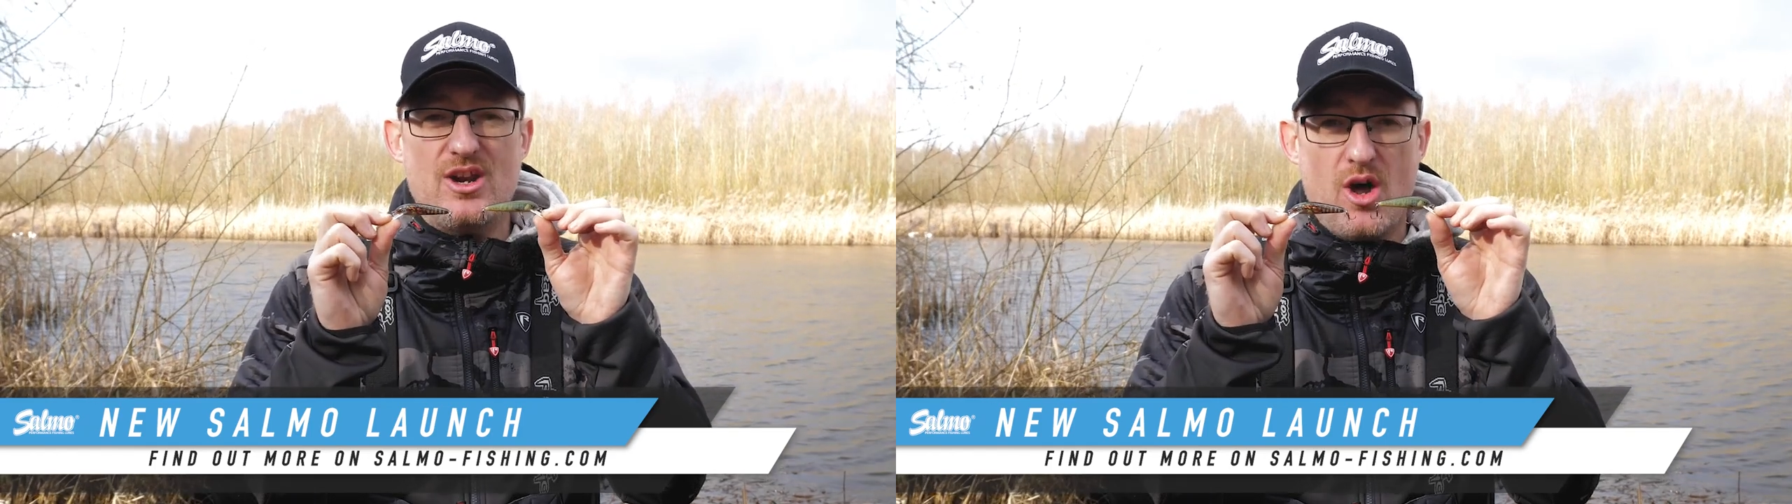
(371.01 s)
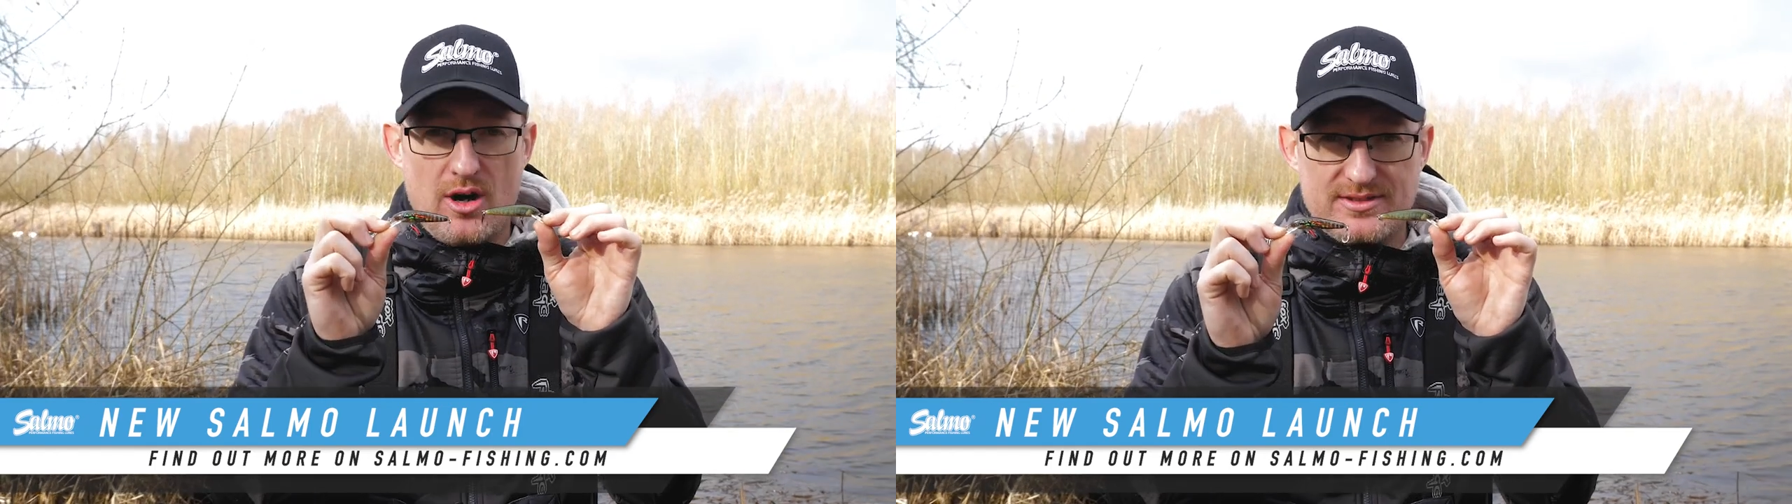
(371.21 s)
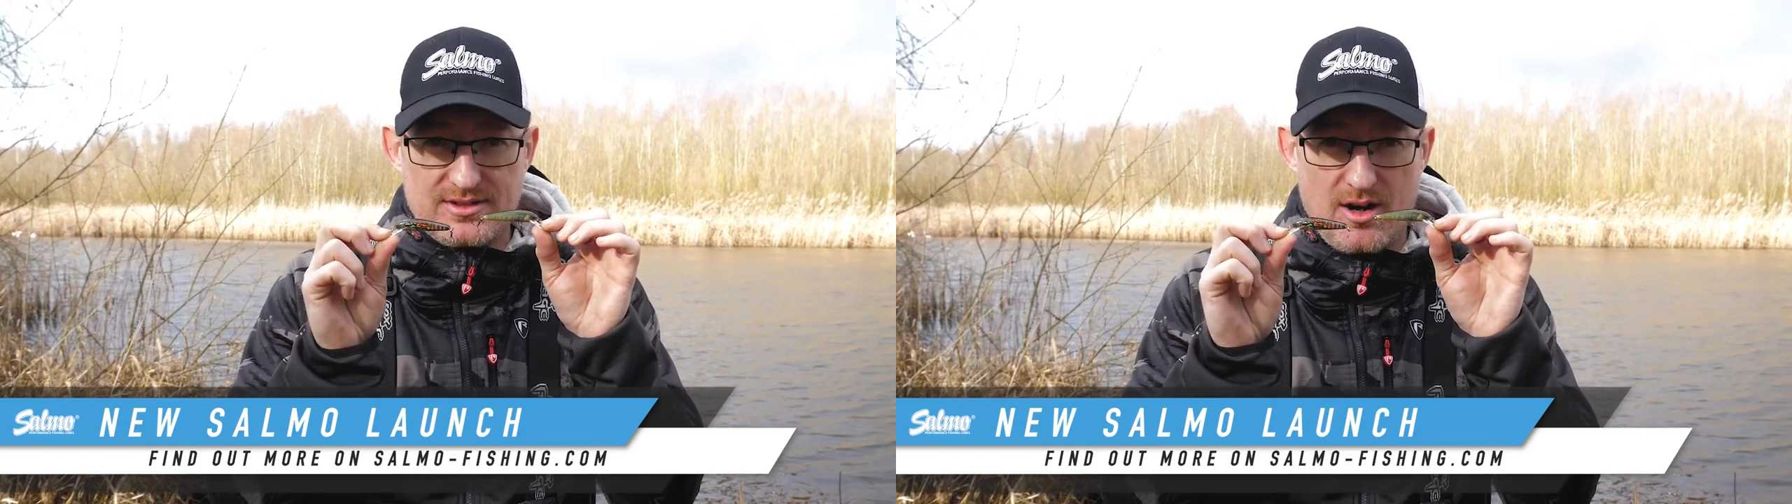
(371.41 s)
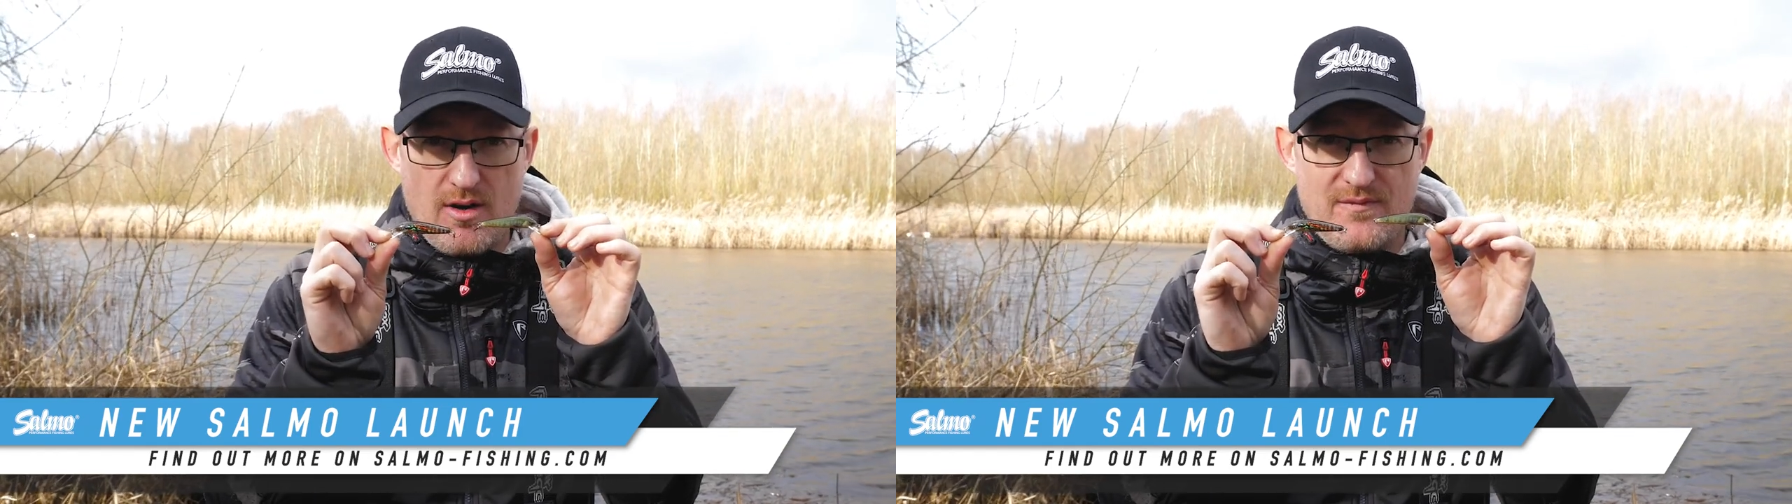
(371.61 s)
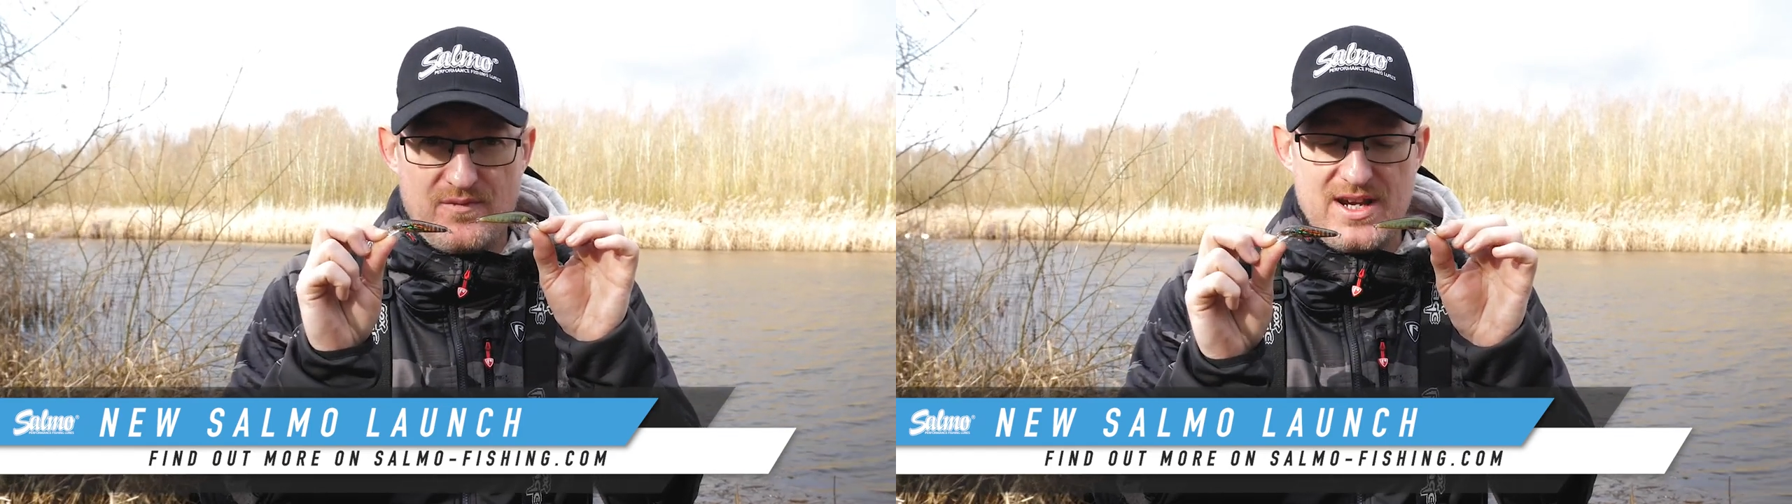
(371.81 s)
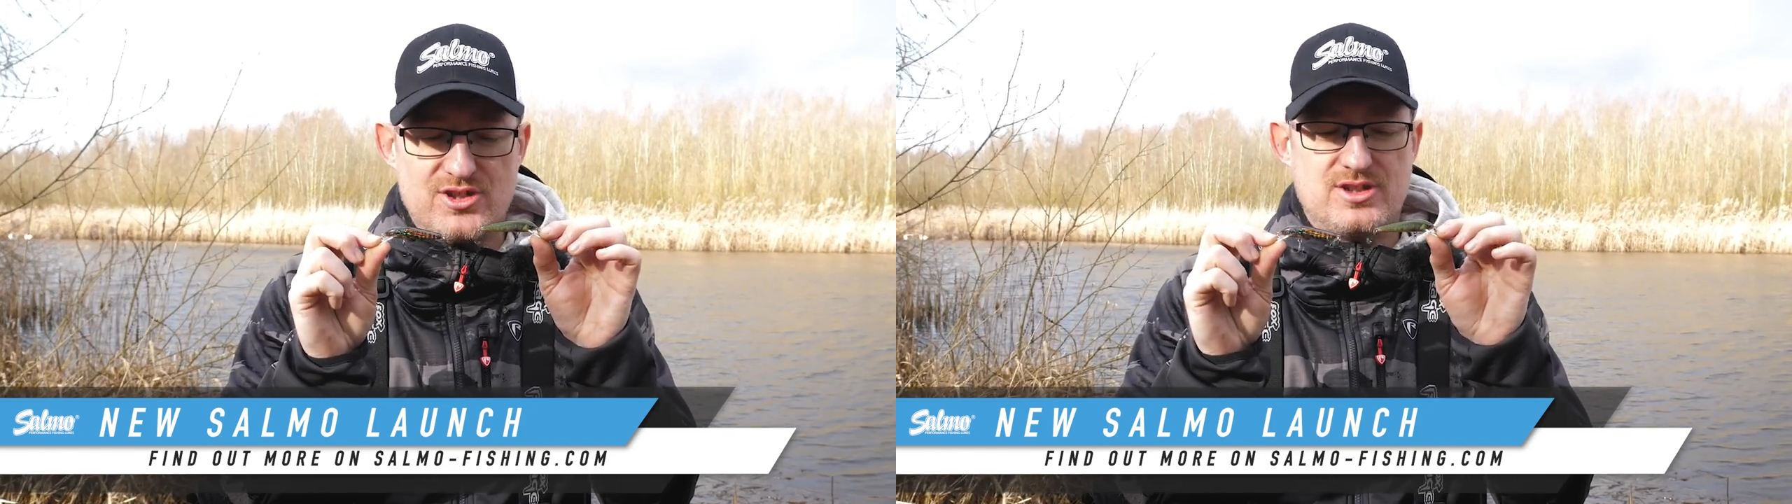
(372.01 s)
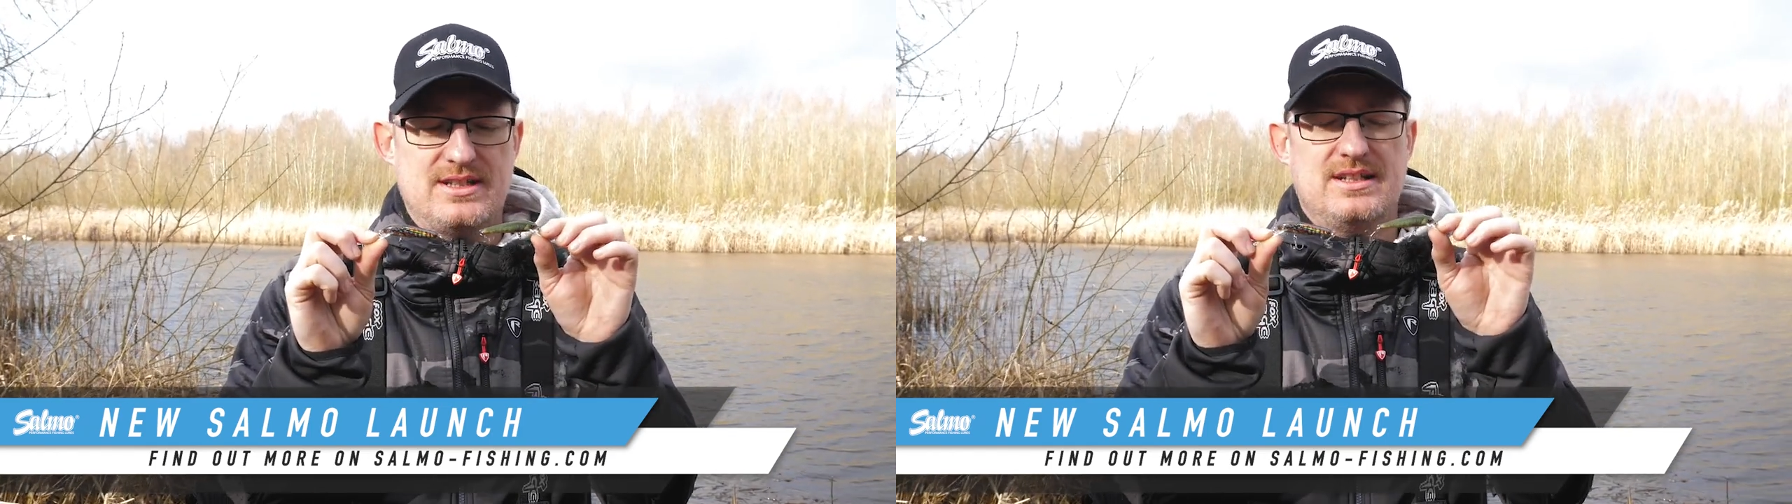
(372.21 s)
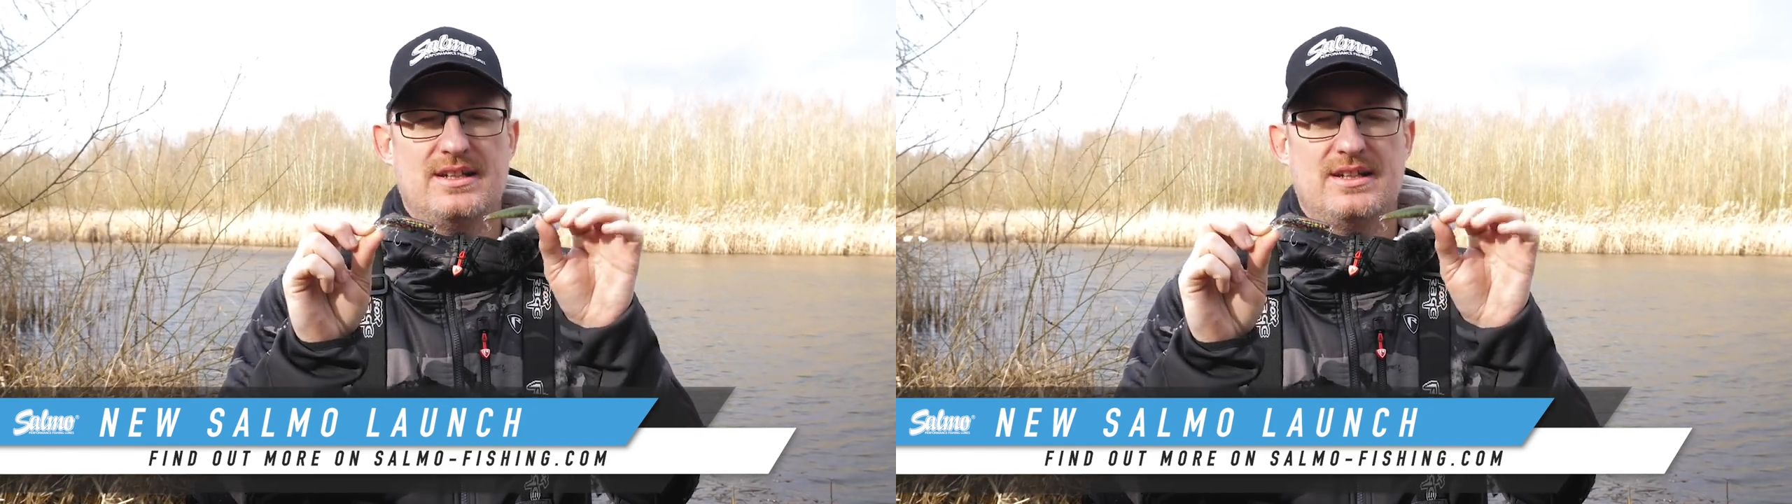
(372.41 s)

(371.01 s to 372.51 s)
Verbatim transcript: lot of fish.